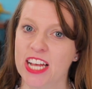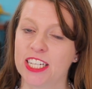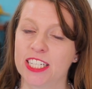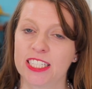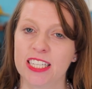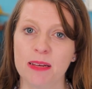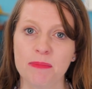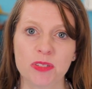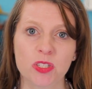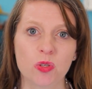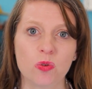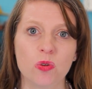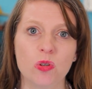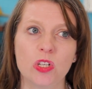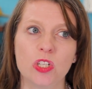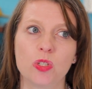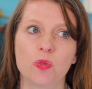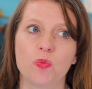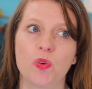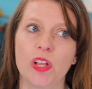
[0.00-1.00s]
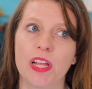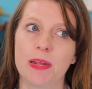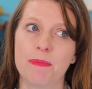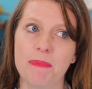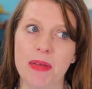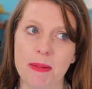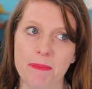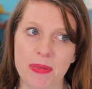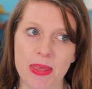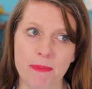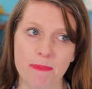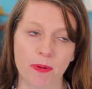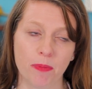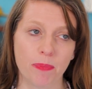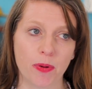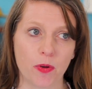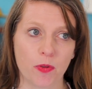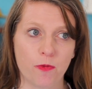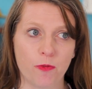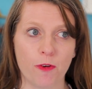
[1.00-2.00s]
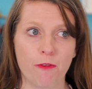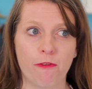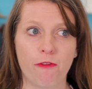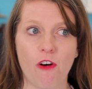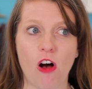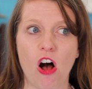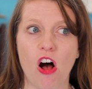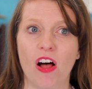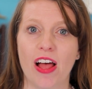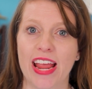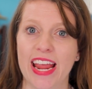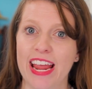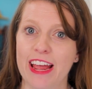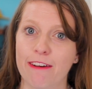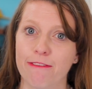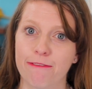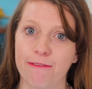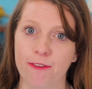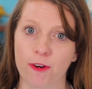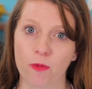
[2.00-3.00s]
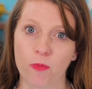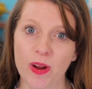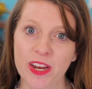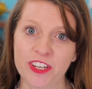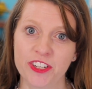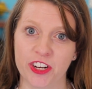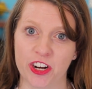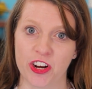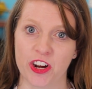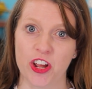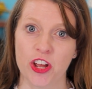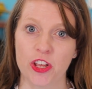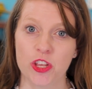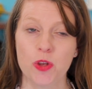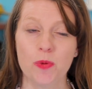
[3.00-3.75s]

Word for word: Some schools will admit people both for fall and for winter.